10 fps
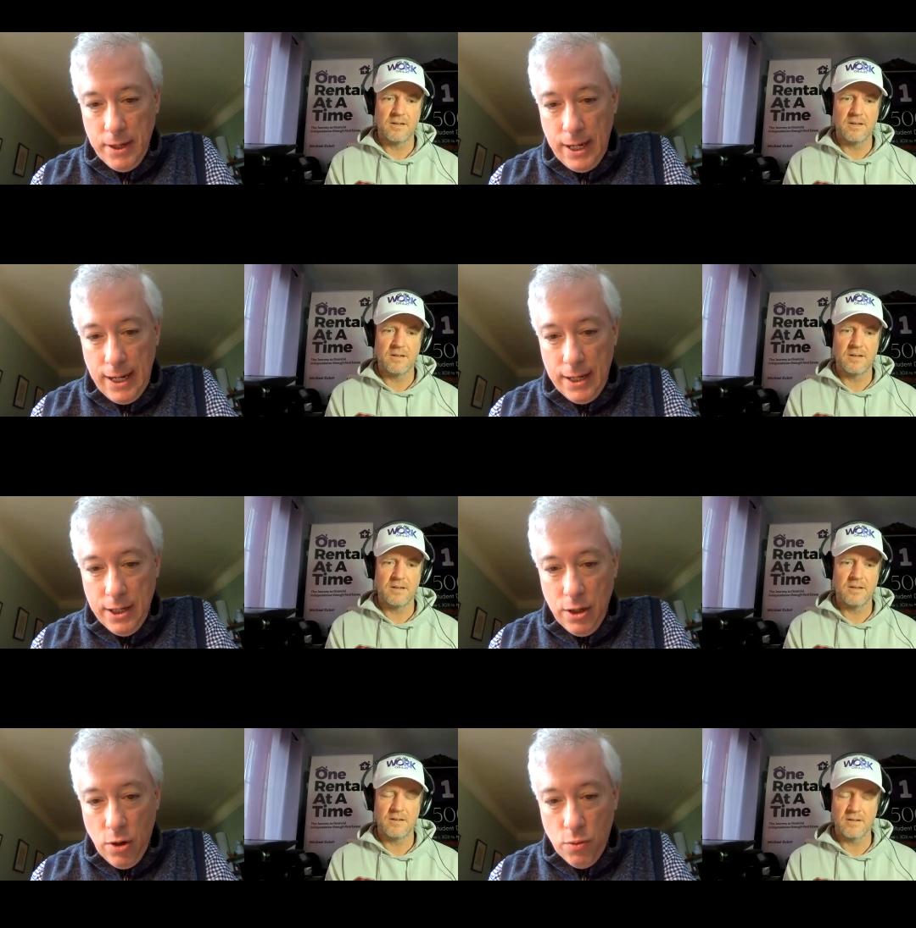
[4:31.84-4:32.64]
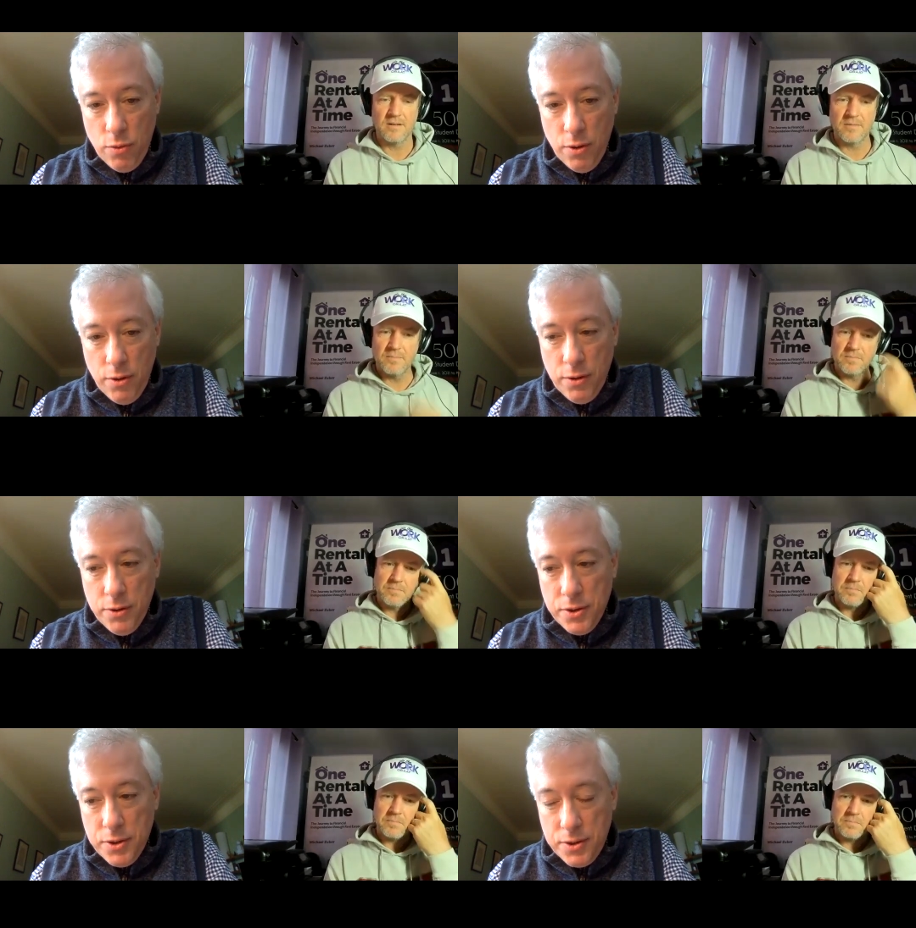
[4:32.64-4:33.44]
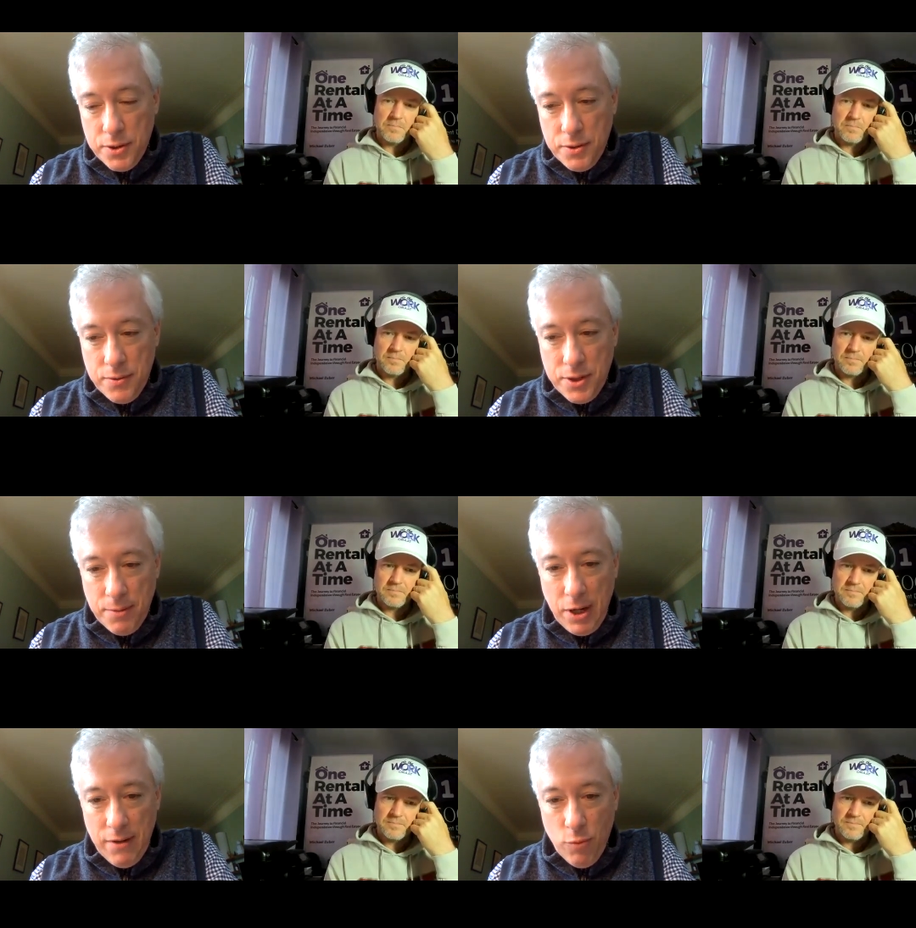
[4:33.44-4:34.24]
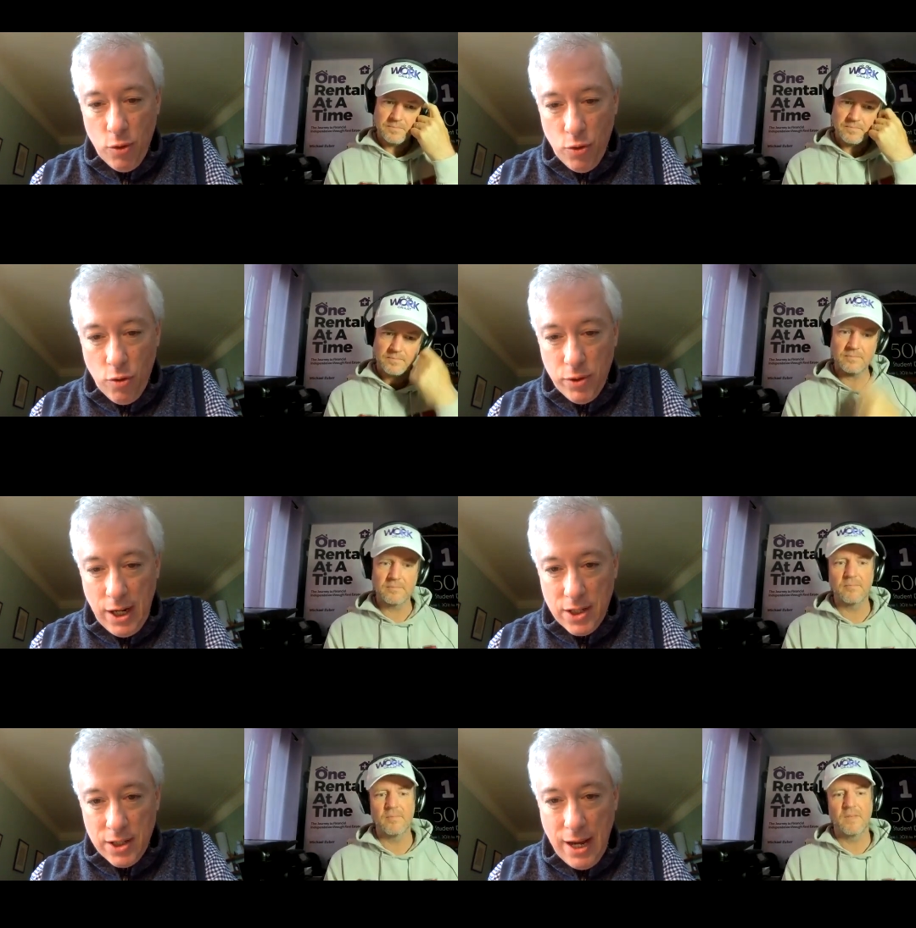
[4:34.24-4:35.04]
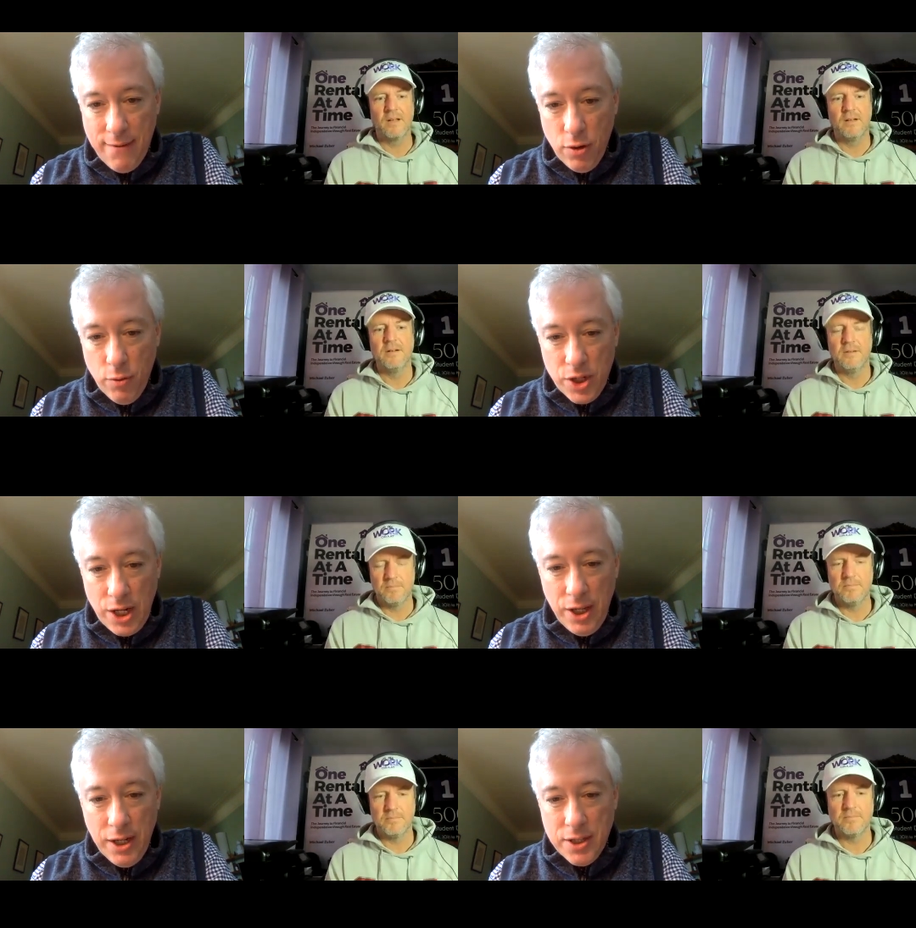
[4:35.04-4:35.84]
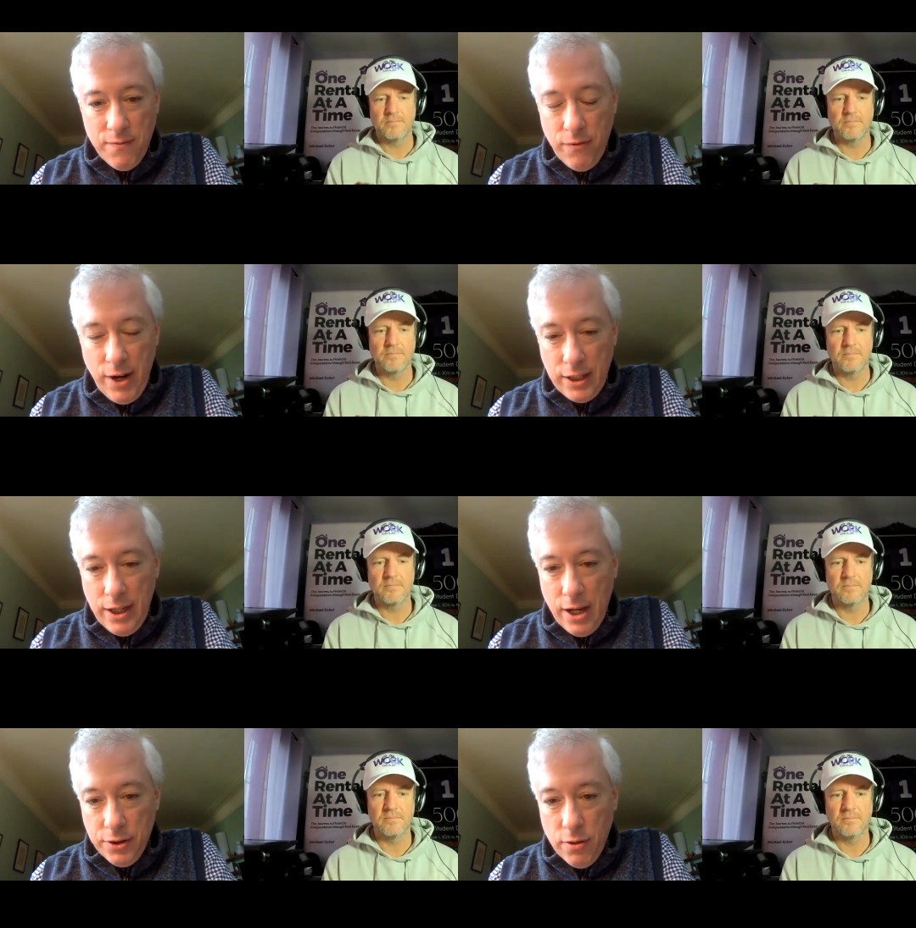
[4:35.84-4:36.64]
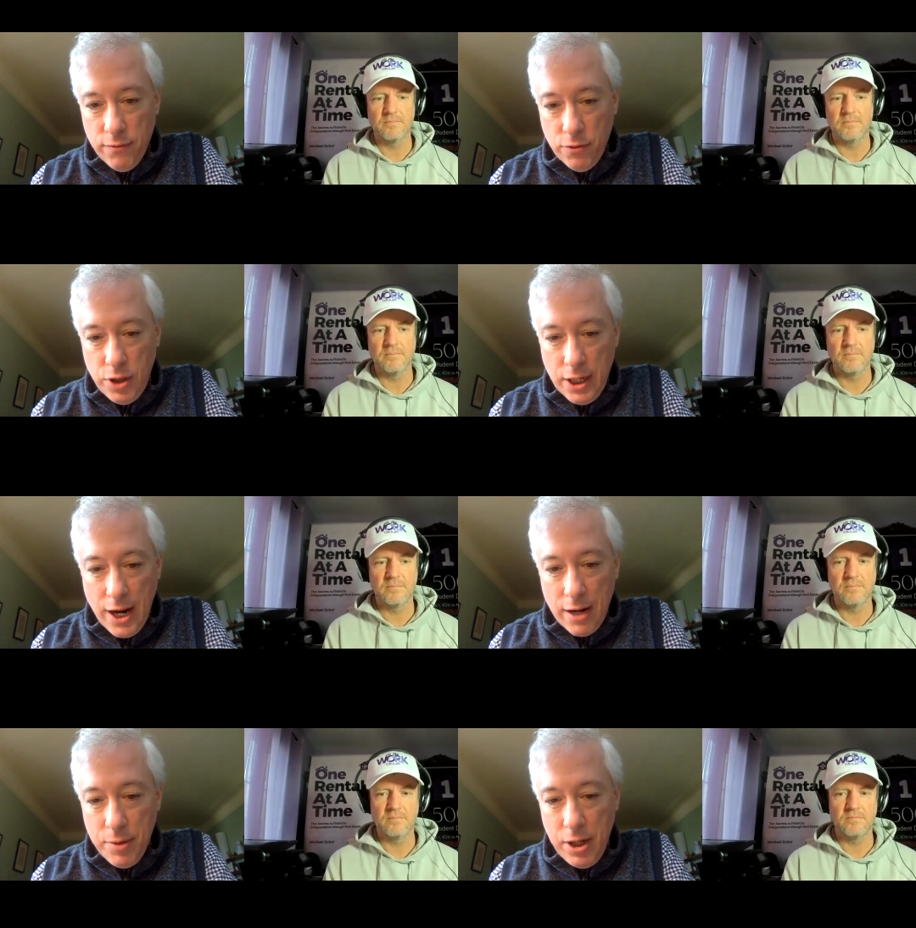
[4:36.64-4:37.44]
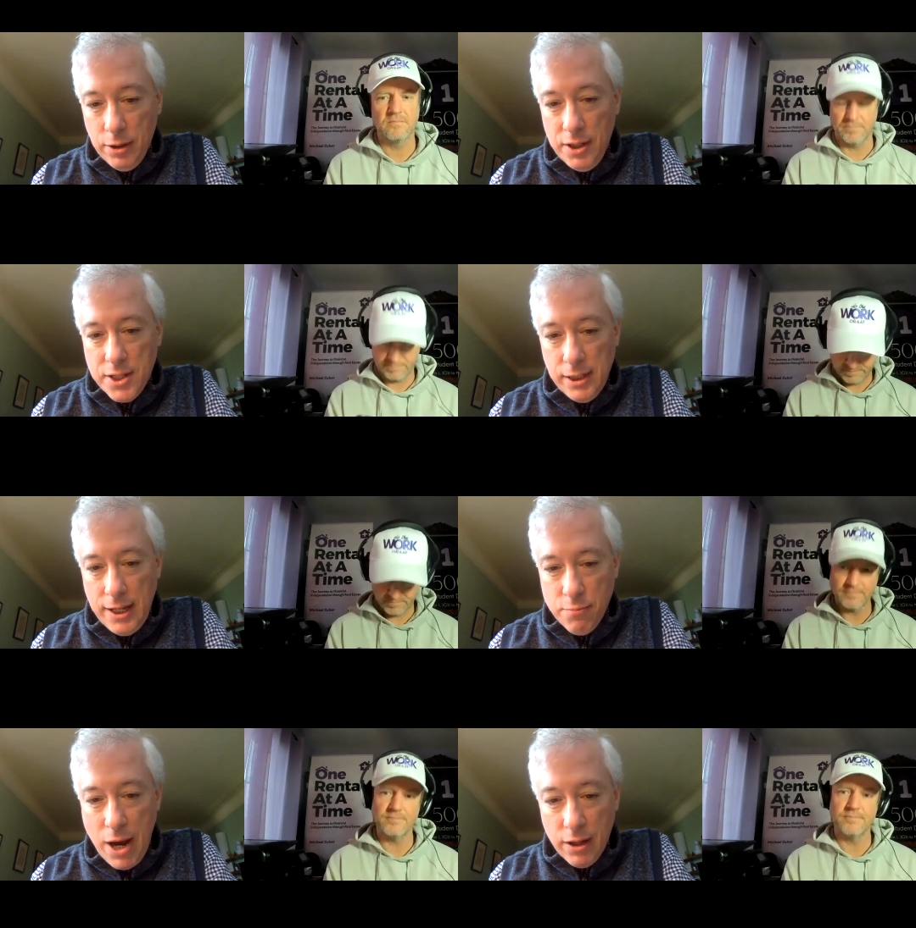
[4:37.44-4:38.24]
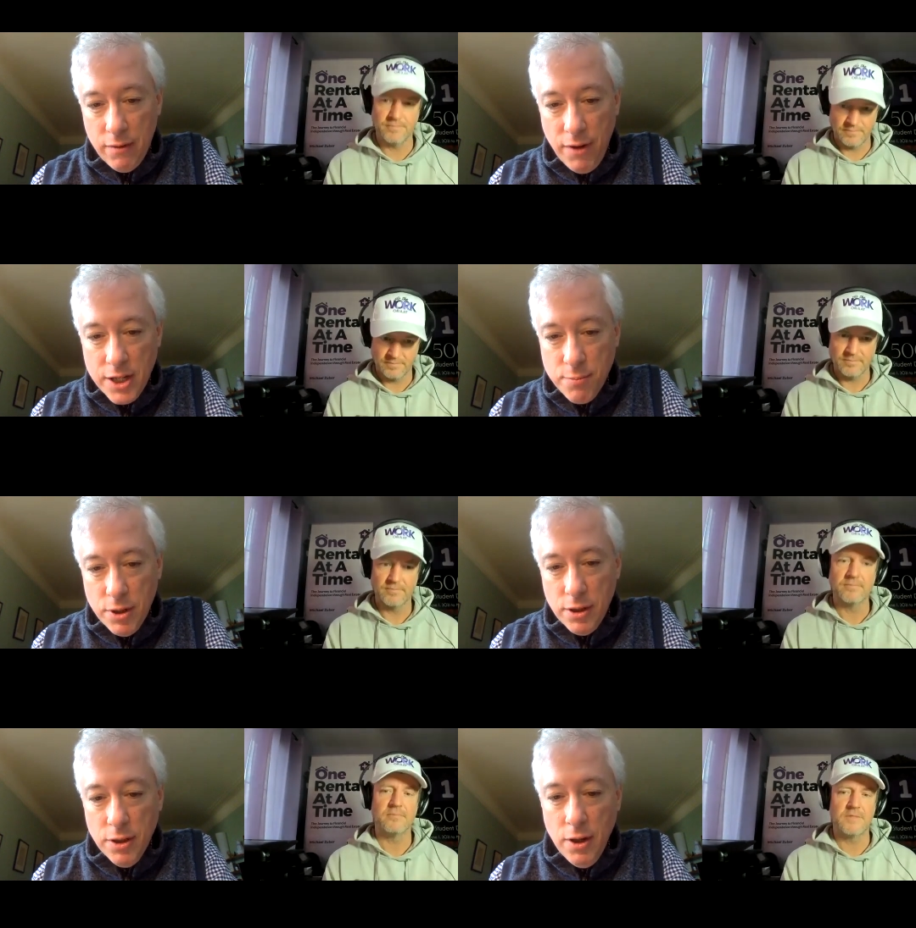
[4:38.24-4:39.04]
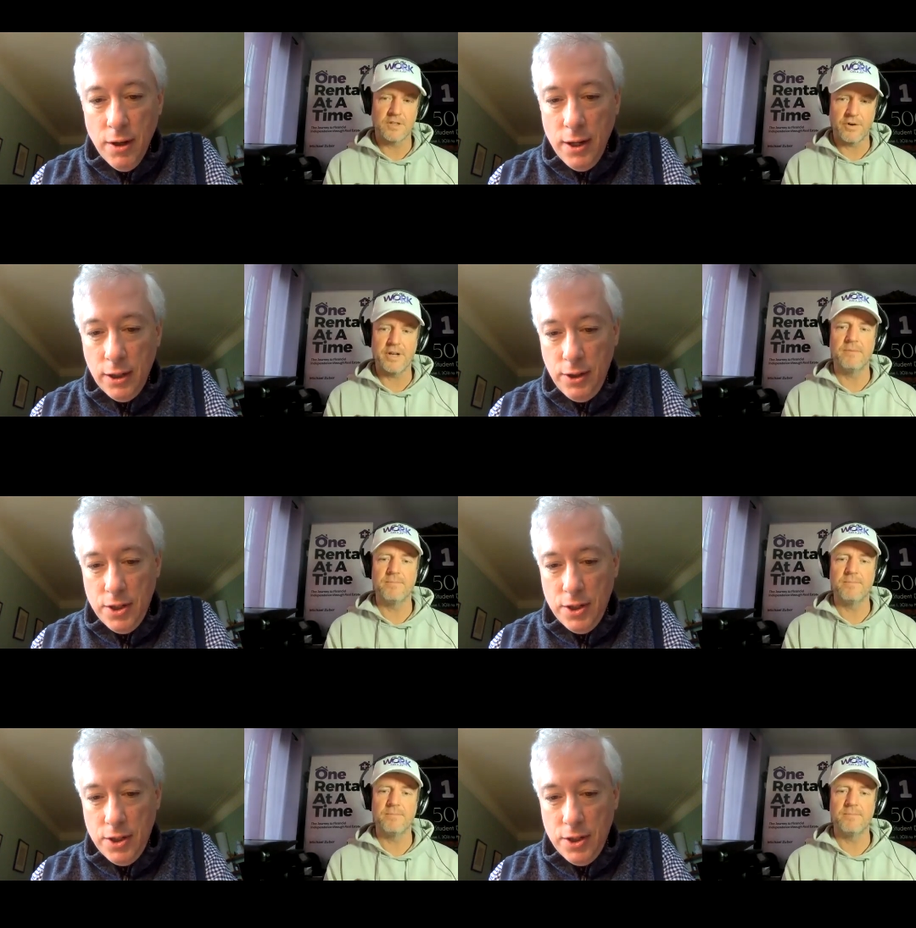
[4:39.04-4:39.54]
Speaker 1: some kind of more normalized level, which I think is frankly healthier for the economy. It leads to less malinvestment, Agreed.